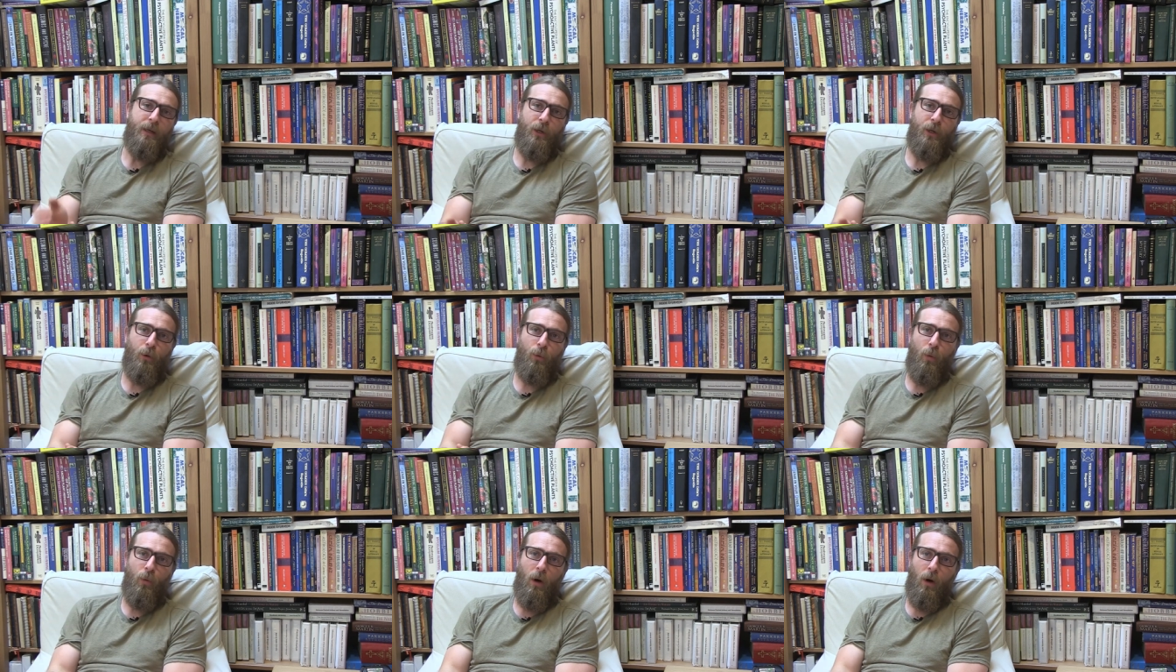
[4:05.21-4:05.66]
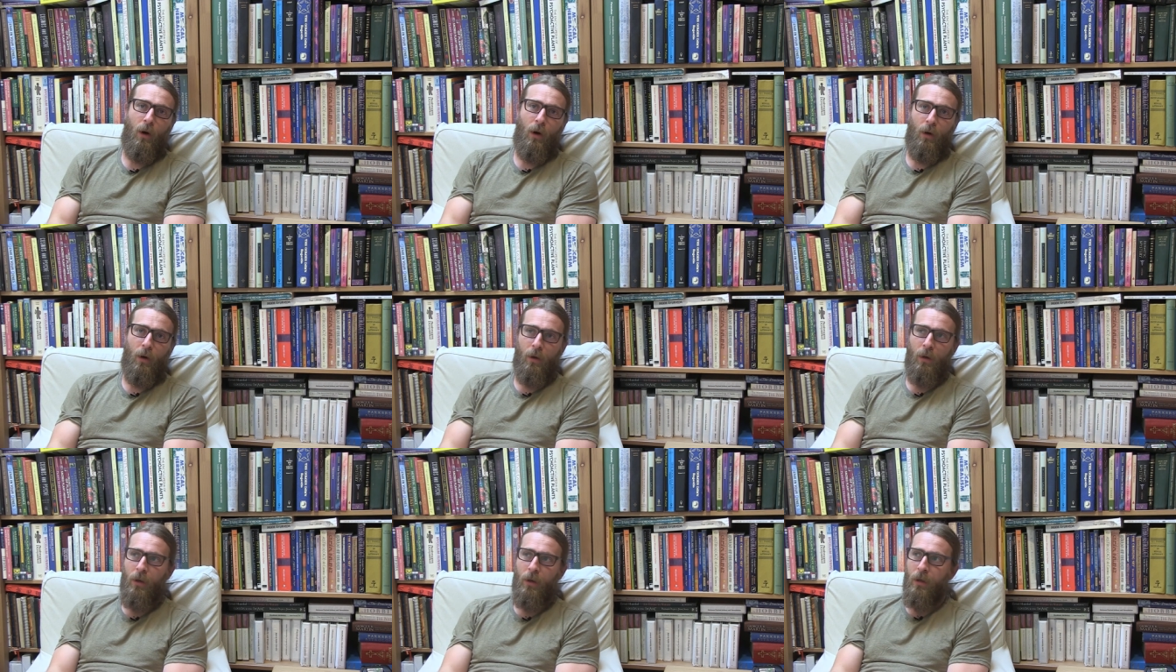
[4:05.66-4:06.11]
You
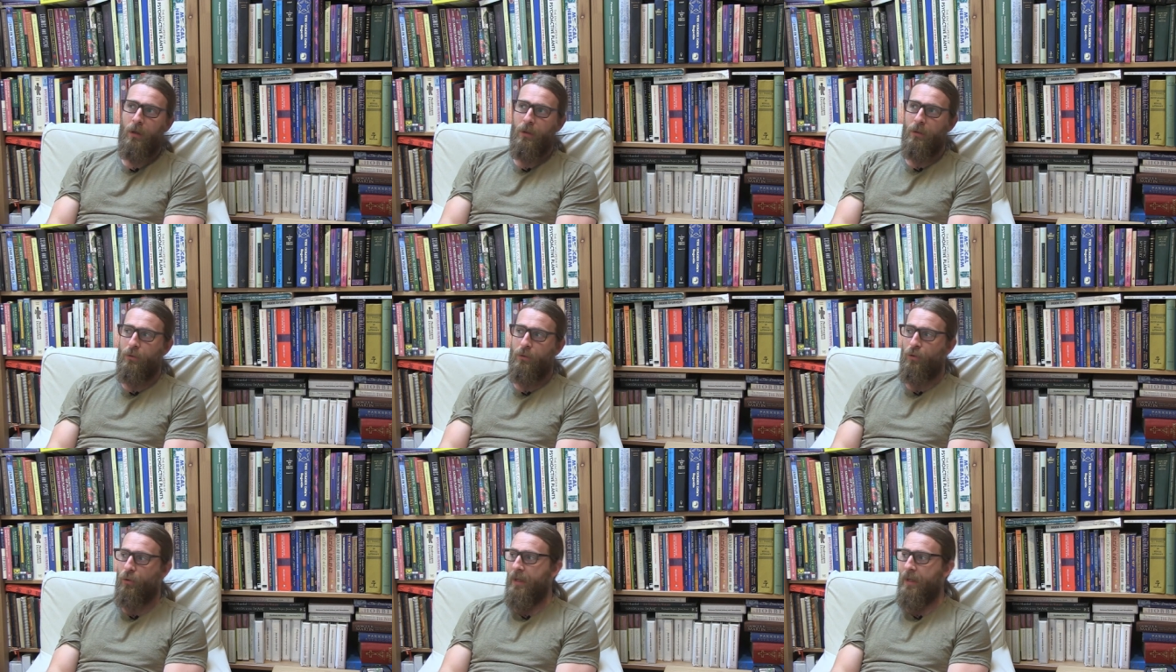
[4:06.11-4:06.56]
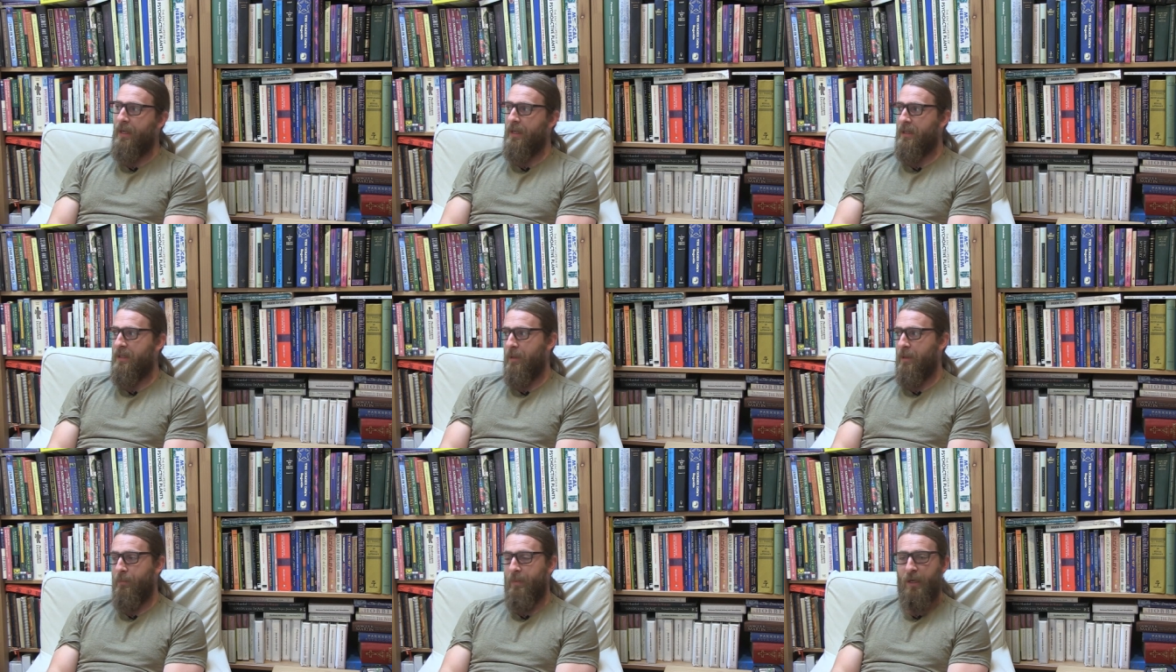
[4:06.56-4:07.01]
are
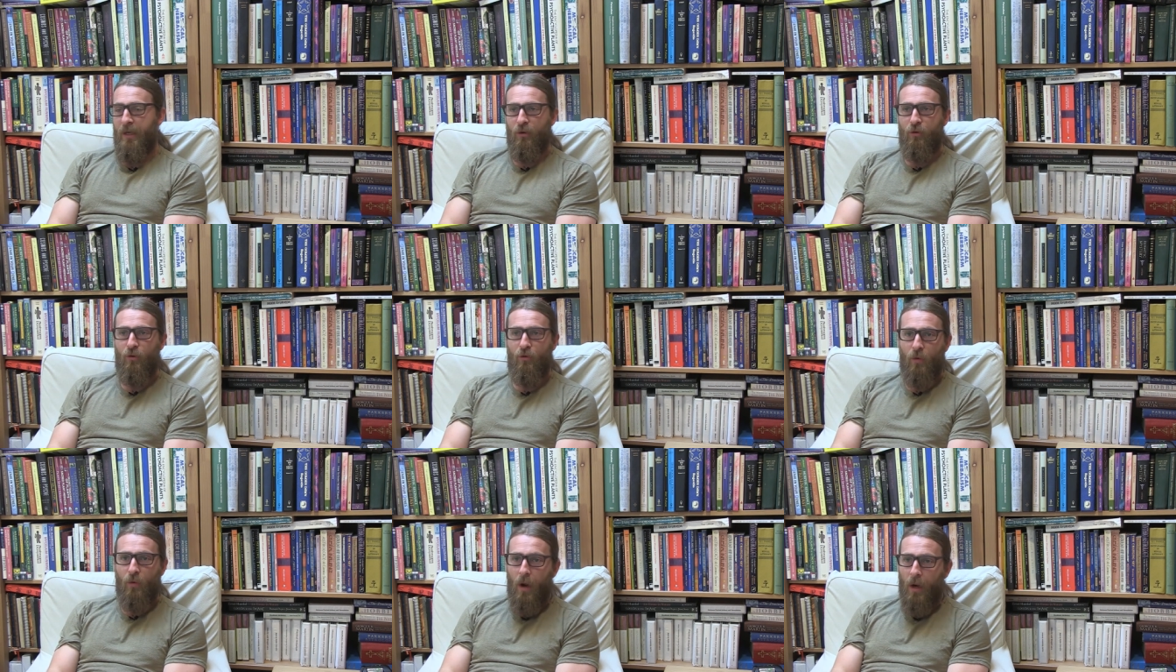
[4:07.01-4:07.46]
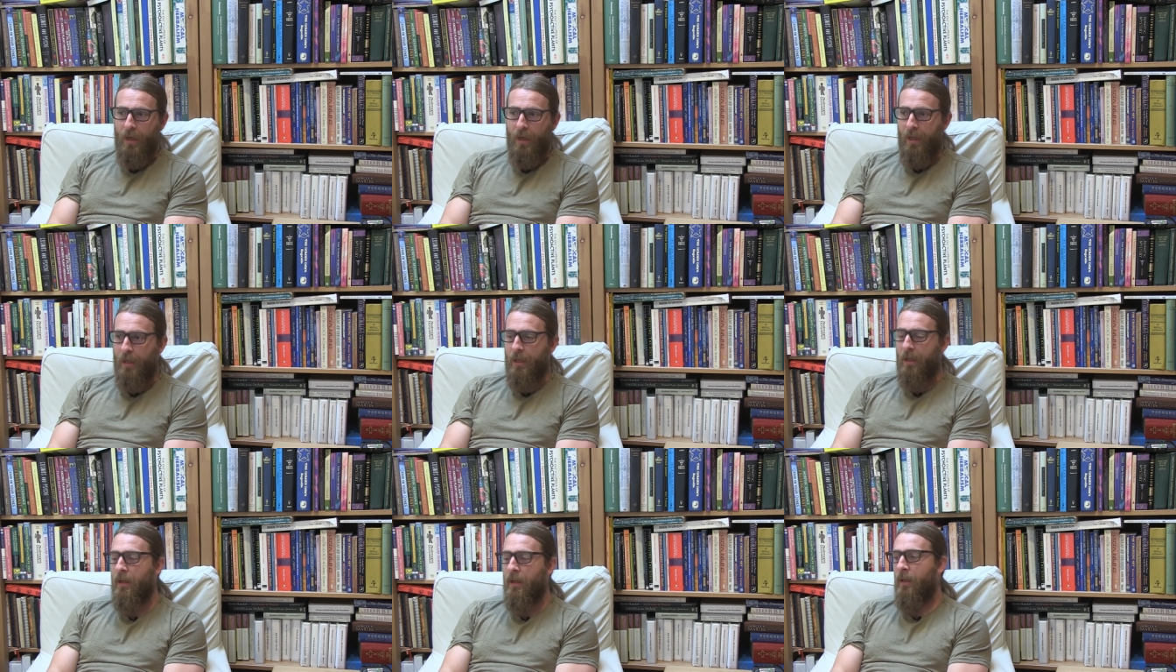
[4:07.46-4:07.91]
treating something
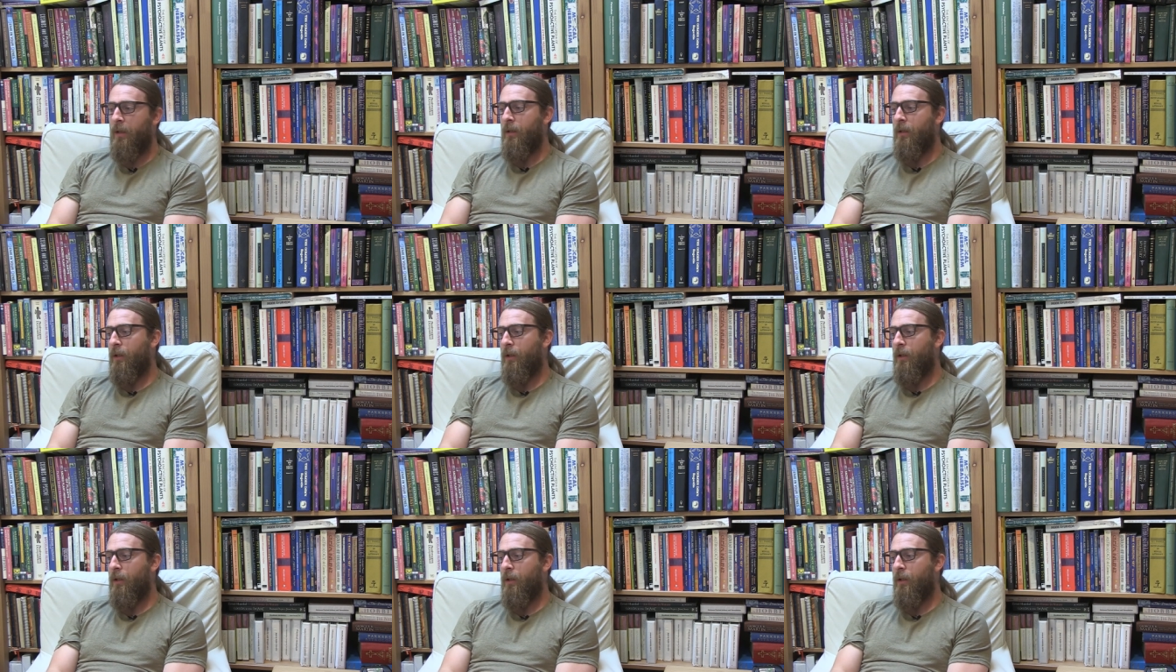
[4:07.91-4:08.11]
chronic,